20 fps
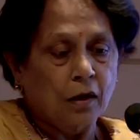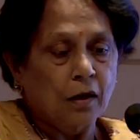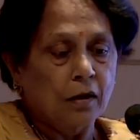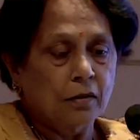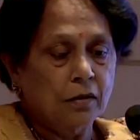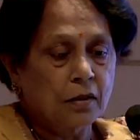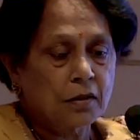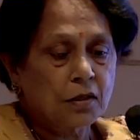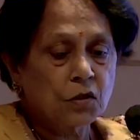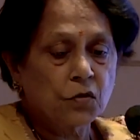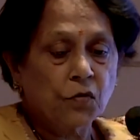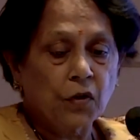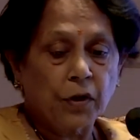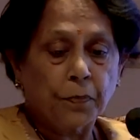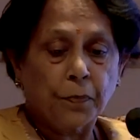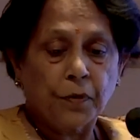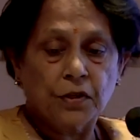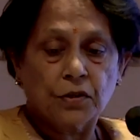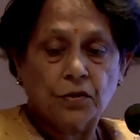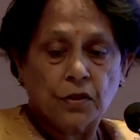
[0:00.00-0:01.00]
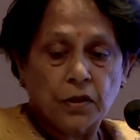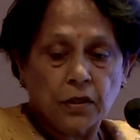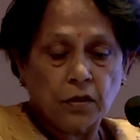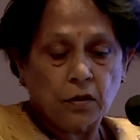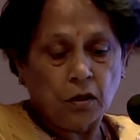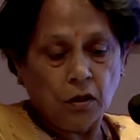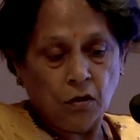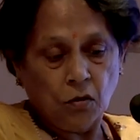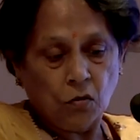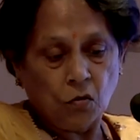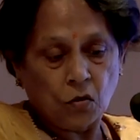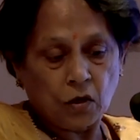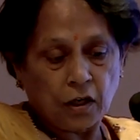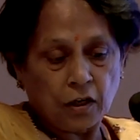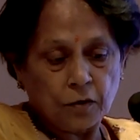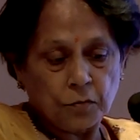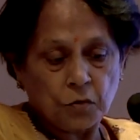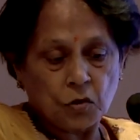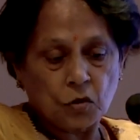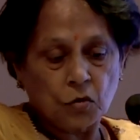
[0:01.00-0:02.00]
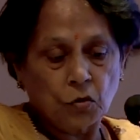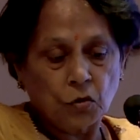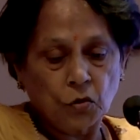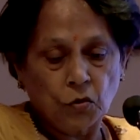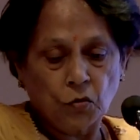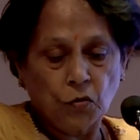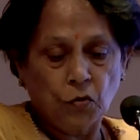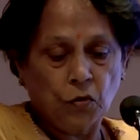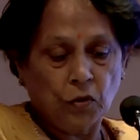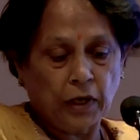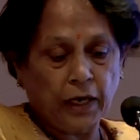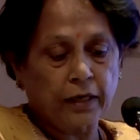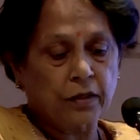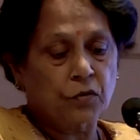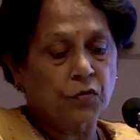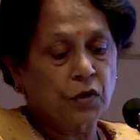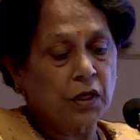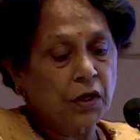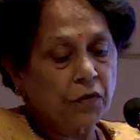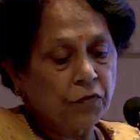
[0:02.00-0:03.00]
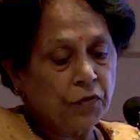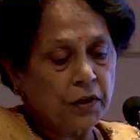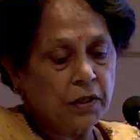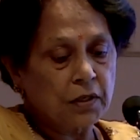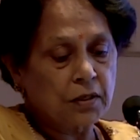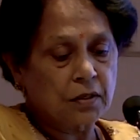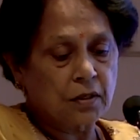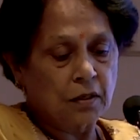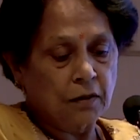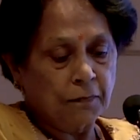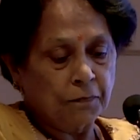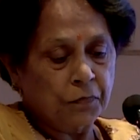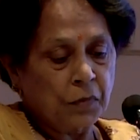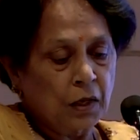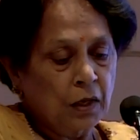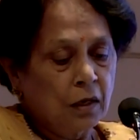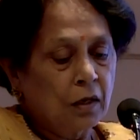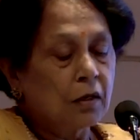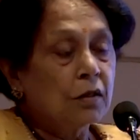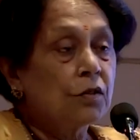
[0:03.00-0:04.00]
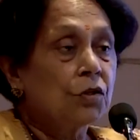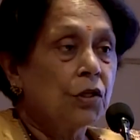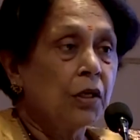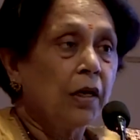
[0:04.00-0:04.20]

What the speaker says: This is one patient who comes to you at 12 weeks. She